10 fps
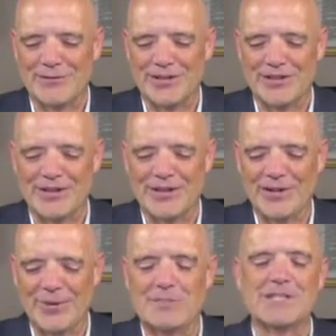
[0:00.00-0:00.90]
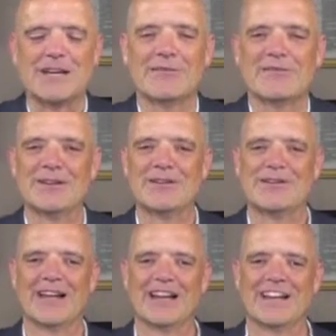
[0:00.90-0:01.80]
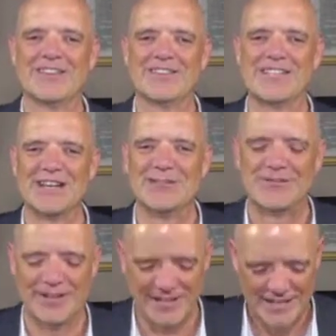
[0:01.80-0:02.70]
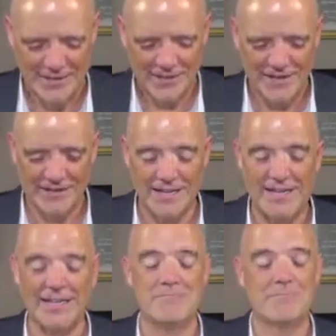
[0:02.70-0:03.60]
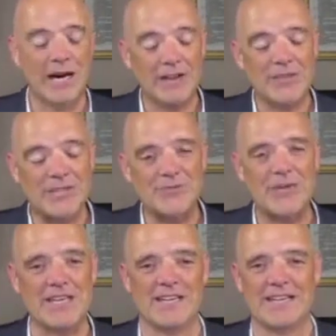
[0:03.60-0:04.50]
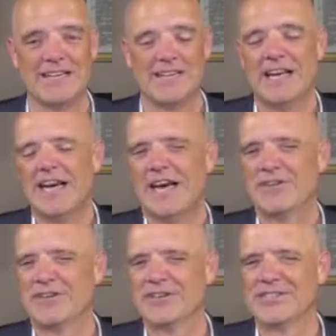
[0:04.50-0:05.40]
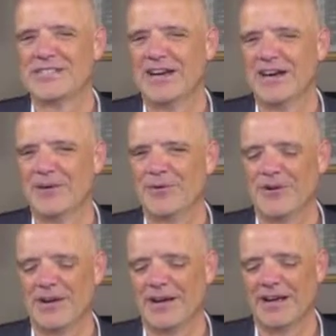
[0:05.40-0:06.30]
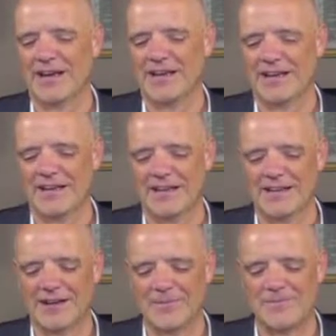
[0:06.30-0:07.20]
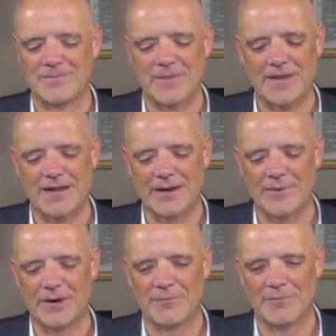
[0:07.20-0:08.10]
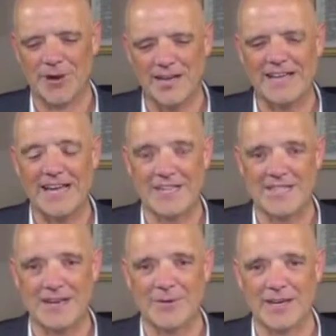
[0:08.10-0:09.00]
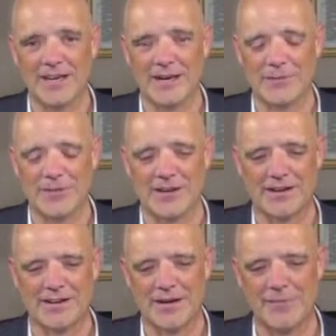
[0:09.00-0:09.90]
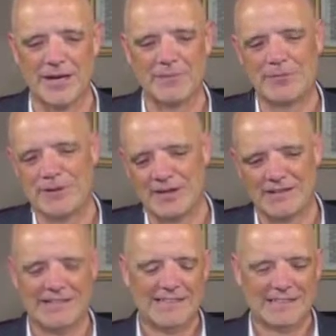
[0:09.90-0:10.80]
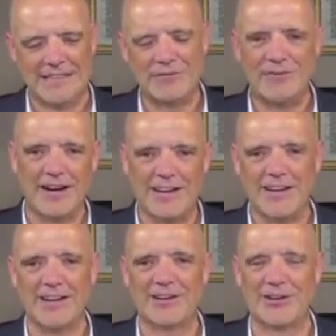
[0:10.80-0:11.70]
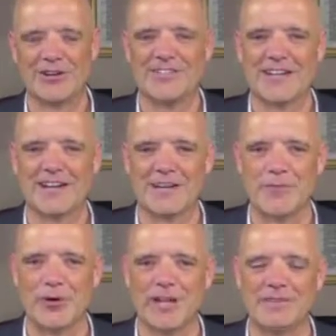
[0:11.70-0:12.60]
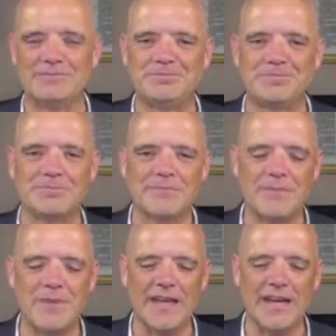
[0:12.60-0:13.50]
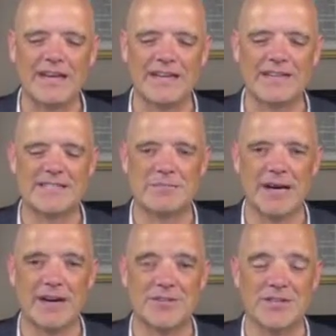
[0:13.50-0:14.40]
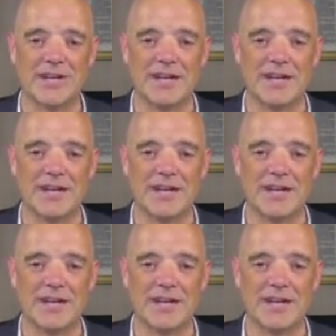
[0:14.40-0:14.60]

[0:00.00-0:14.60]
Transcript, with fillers: you on the website. We've been doing a lot of other stuff here lately, but this week, weekend. Uh, there is uh, a, a, a, broadcast coming up that'll come up uh, late Friday night or early Saturday morning and it's about uh,